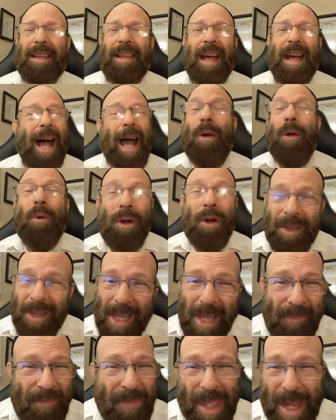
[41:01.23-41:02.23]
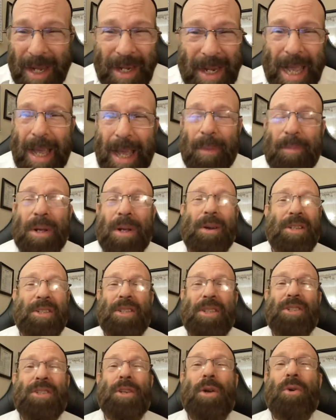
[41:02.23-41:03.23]
I won't live there now because it's
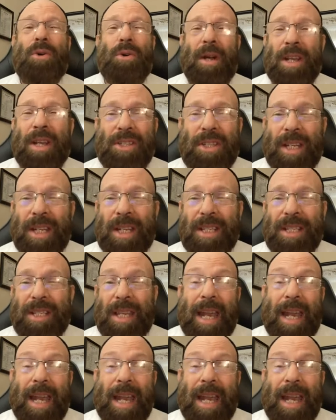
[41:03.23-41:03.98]
so crazy and insane.